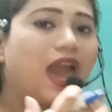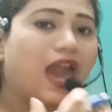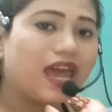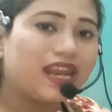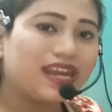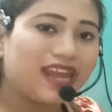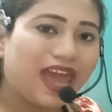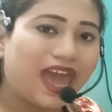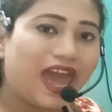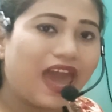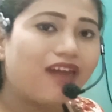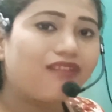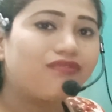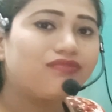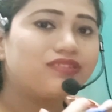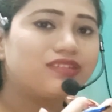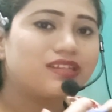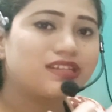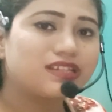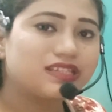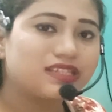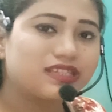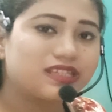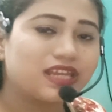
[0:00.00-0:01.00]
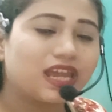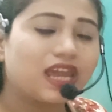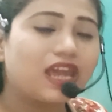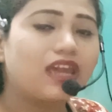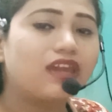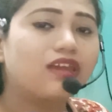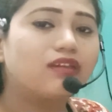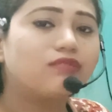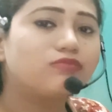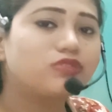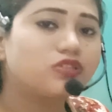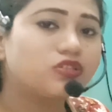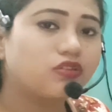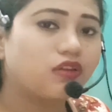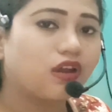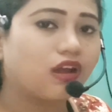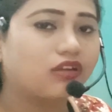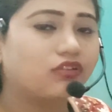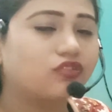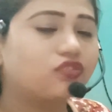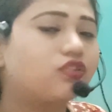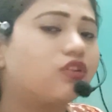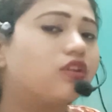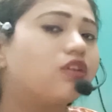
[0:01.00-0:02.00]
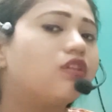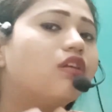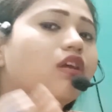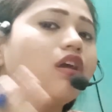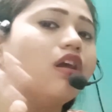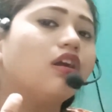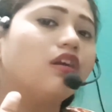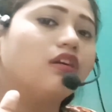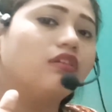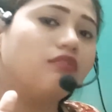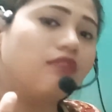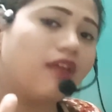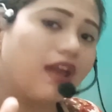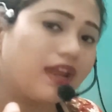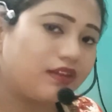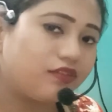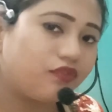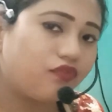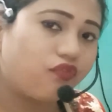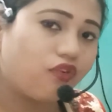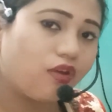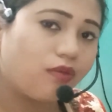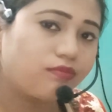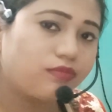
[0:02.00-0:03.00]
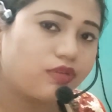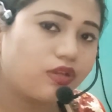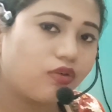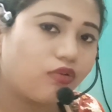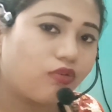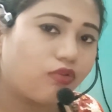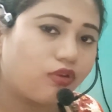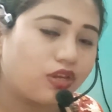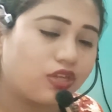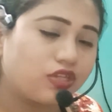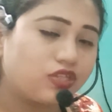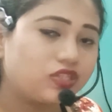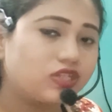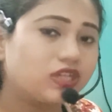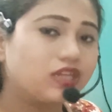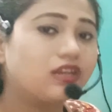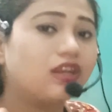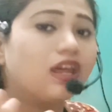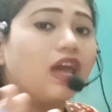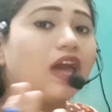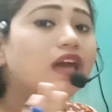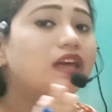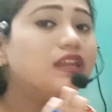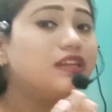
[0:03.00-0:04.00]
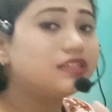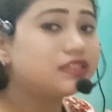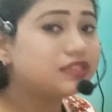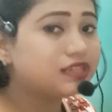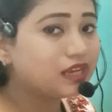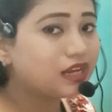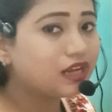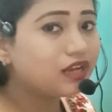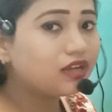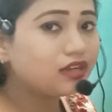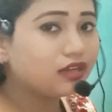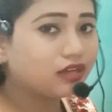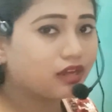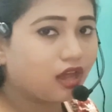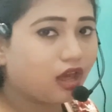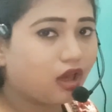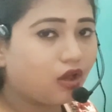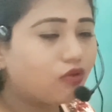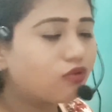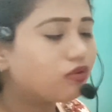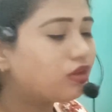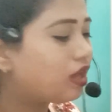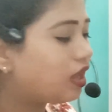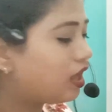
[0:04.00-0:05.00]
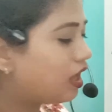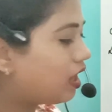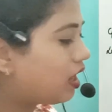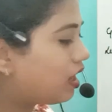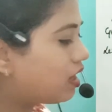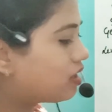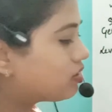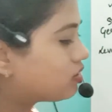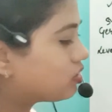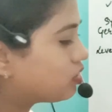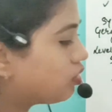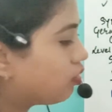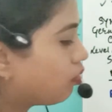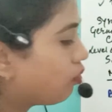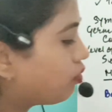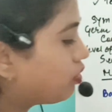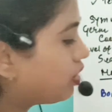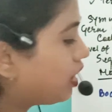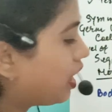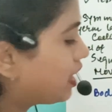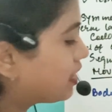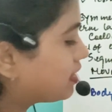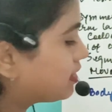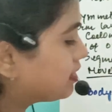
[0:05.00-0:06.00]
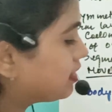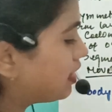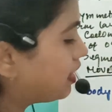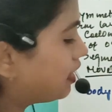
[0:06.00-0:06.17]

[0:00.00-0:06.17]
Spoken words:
and have the same structure right from the origin till now is known as